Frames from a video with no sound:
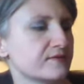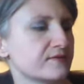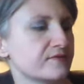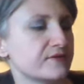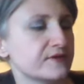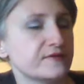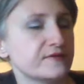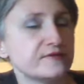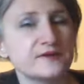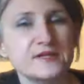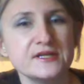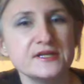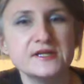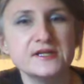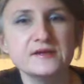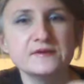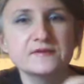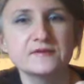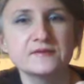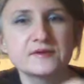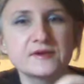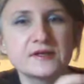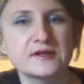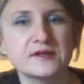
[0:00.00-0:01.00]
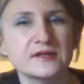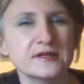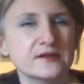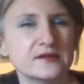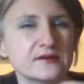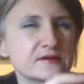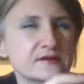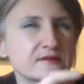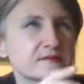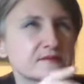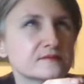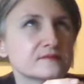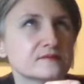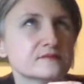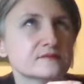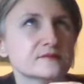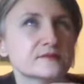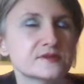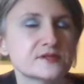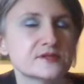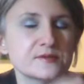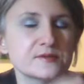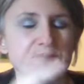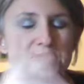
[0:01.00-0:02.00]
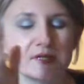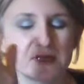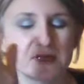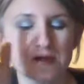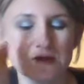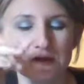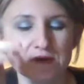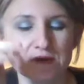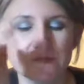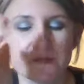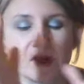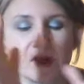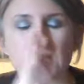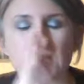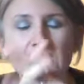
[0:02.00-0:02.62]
50, I think, shipping and all.